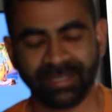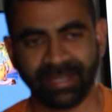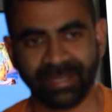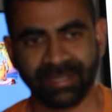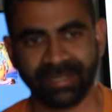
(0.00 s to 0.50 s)

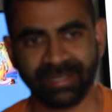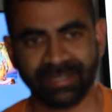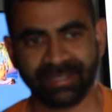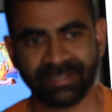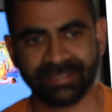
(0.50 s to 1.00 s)
and
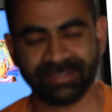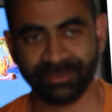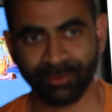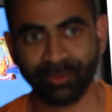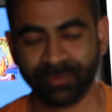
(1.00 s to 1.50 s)

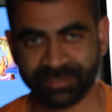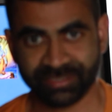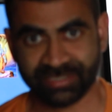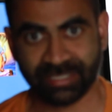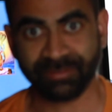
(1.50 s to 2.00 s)
the universe
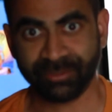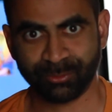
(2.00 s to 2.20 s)
has given you